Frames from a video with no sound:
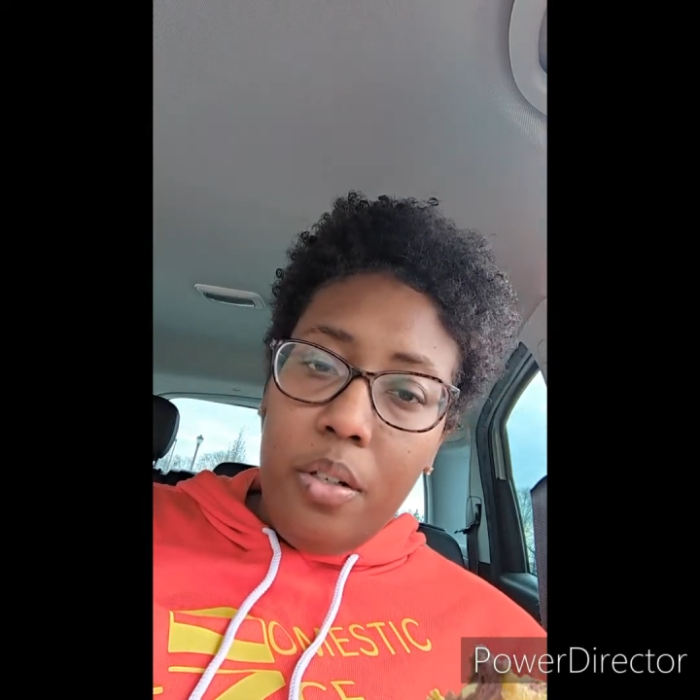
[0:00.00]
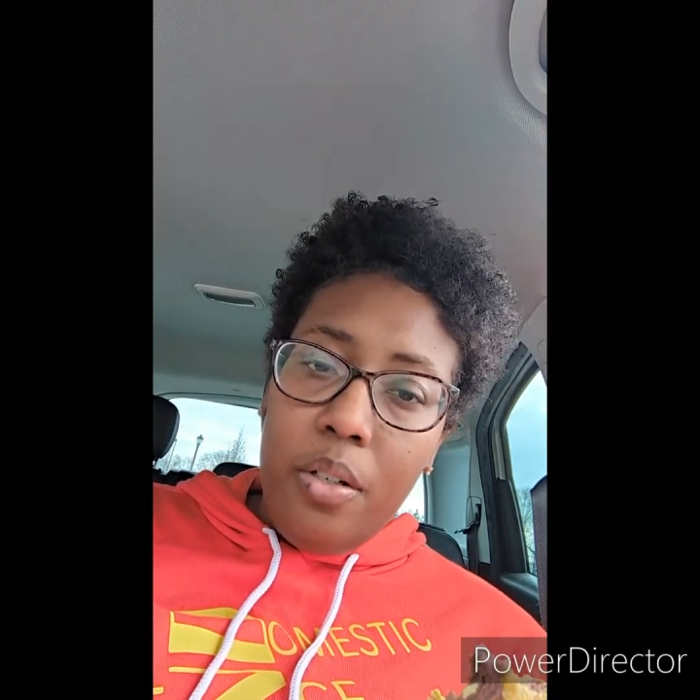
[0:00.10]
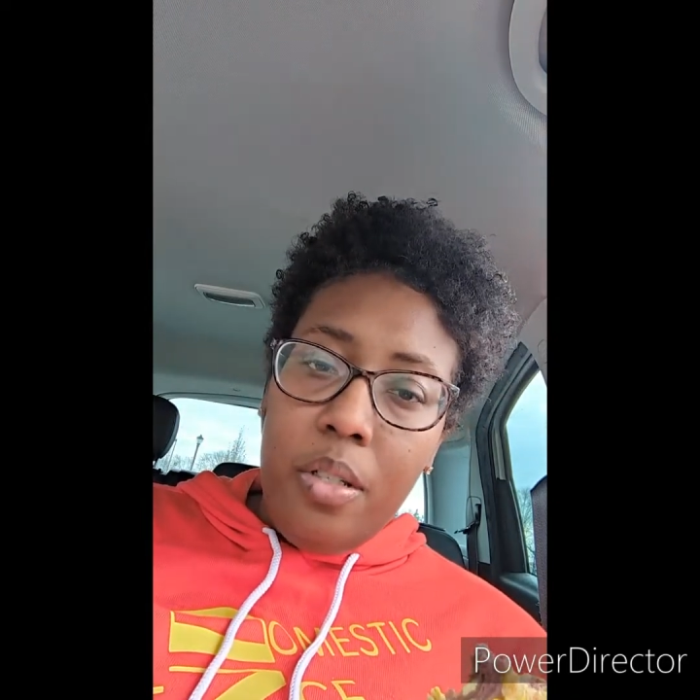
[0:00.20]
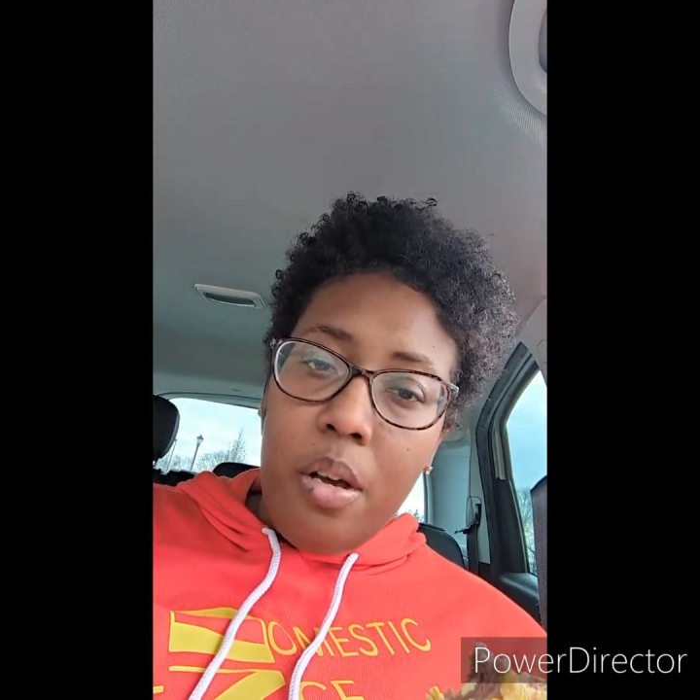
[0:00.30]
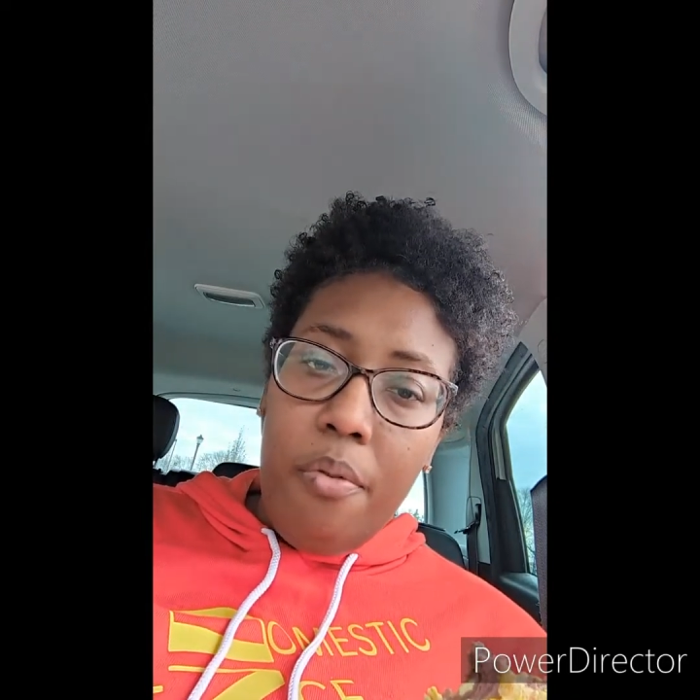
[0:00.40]

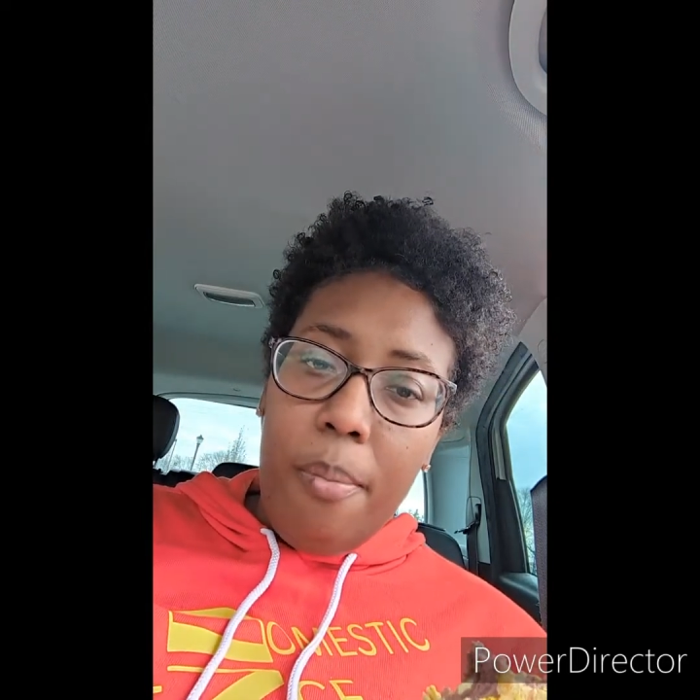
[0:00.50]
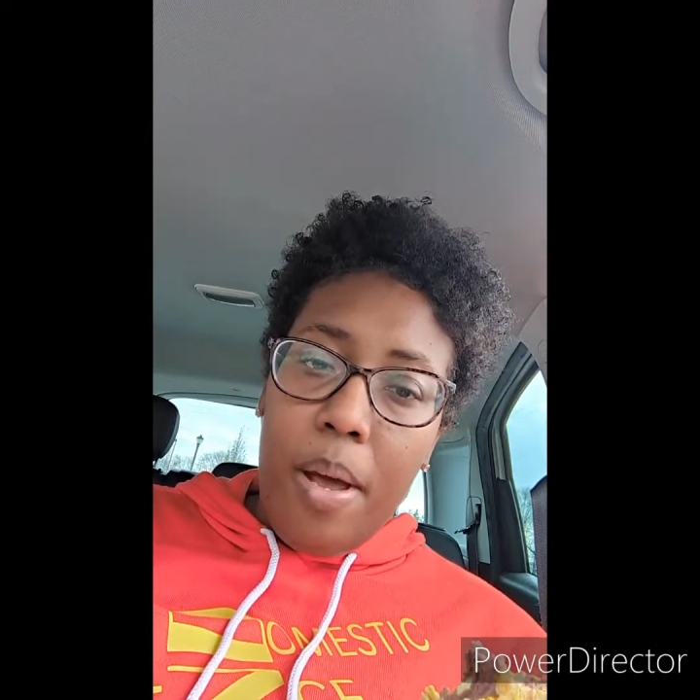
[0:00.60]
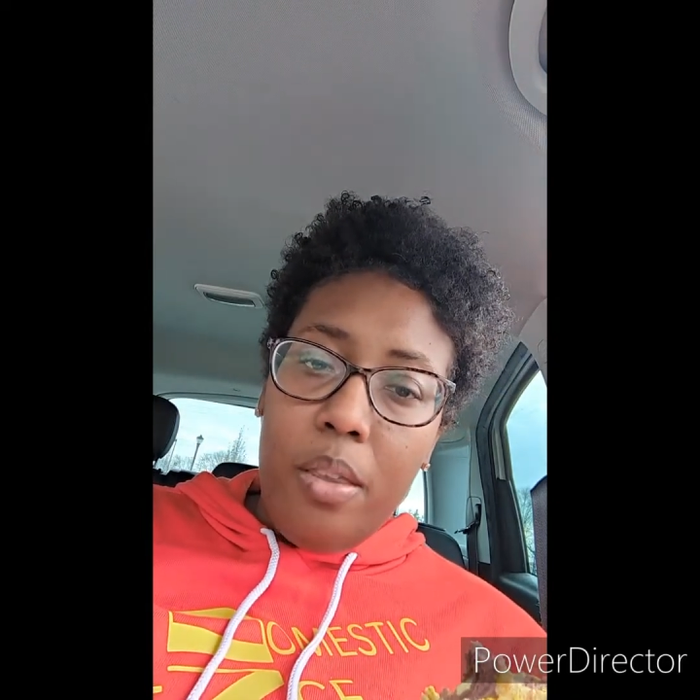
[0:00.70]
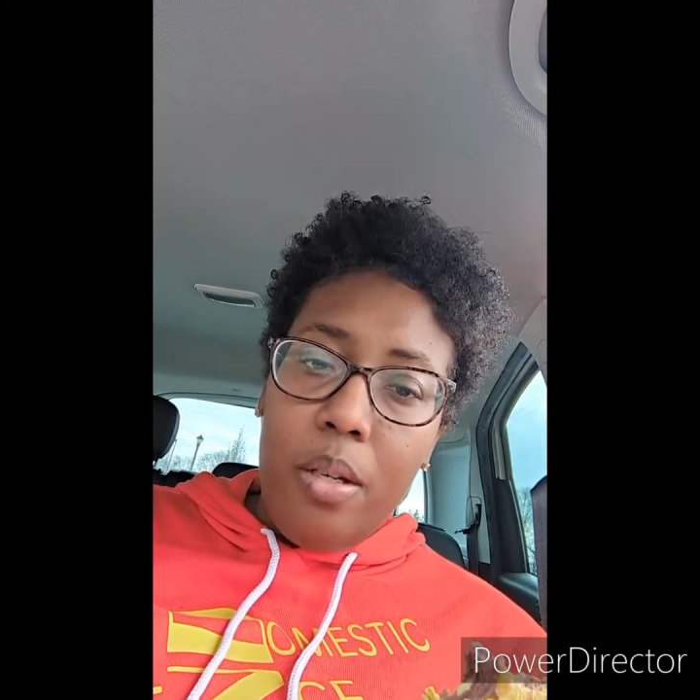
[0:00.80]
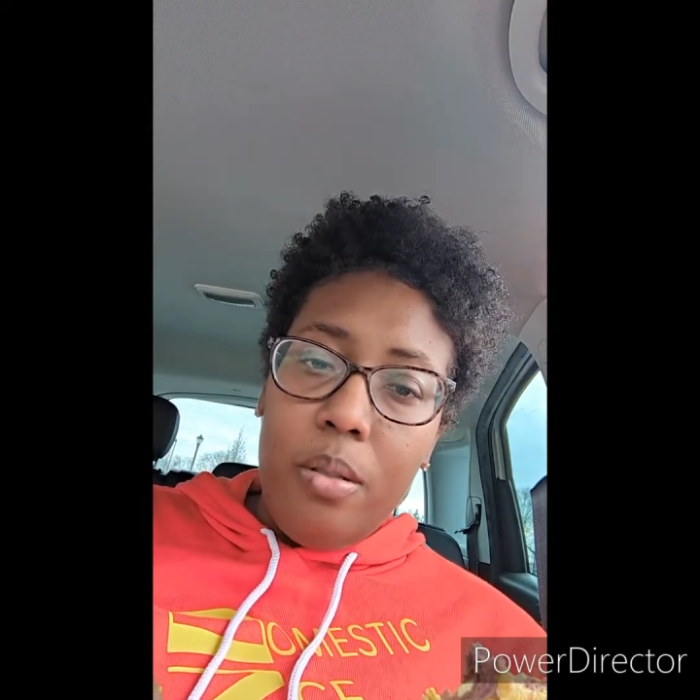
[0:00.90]
yourself
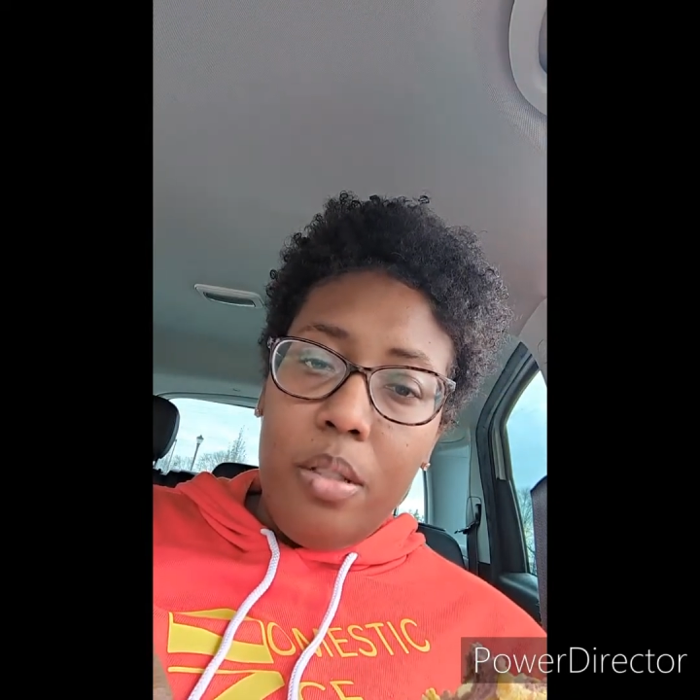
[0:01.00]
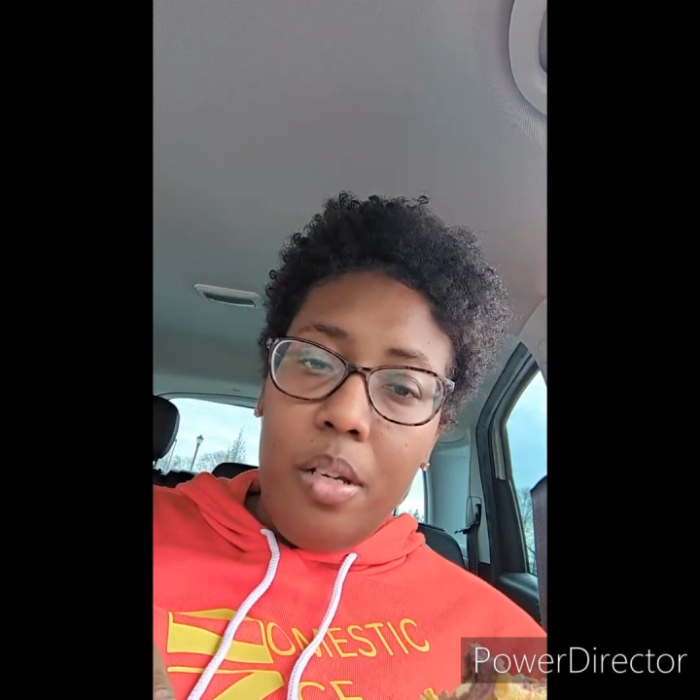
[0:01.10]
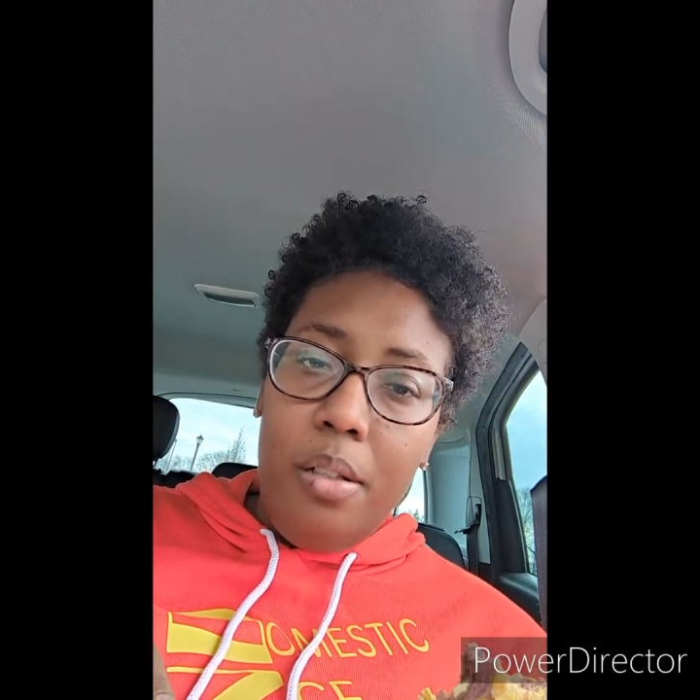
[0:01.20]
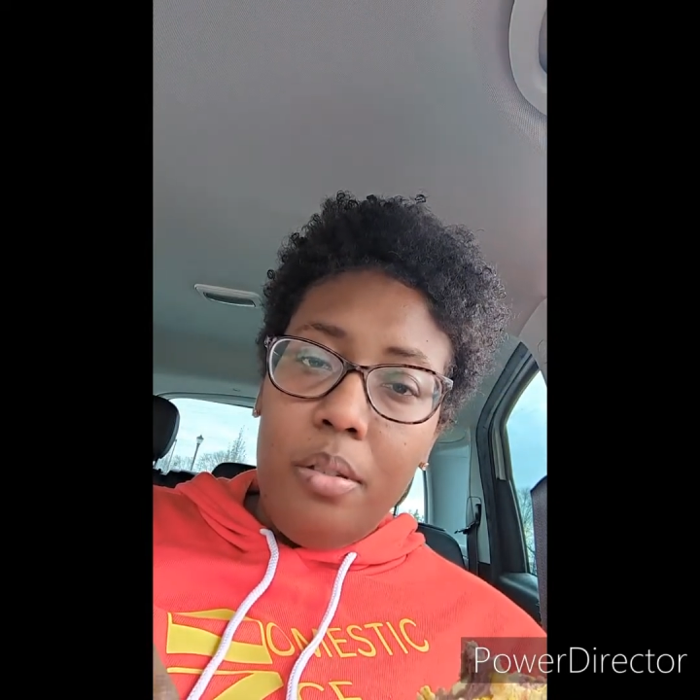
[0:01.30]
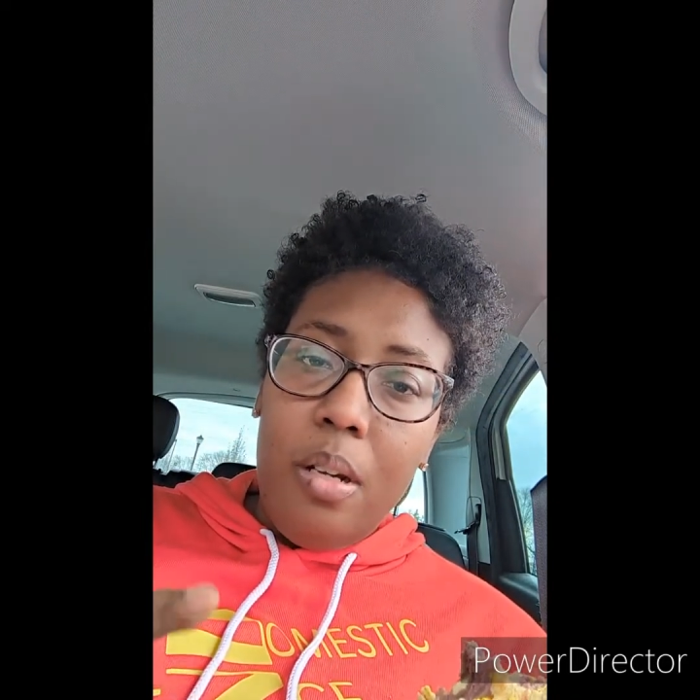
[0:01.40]
about those
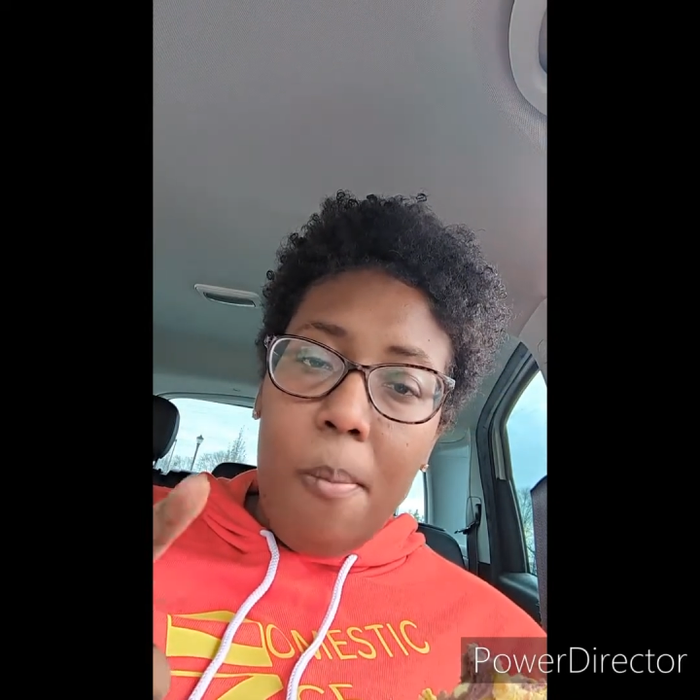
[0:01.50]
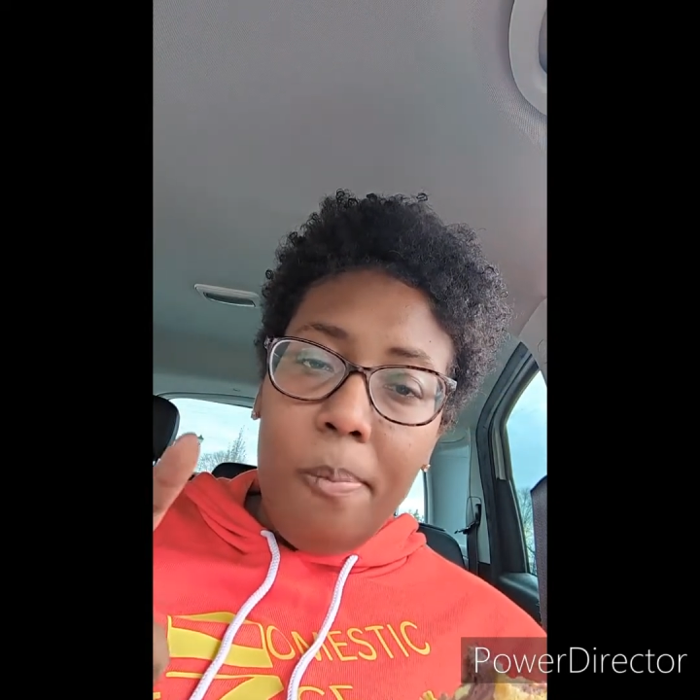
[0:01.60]
things,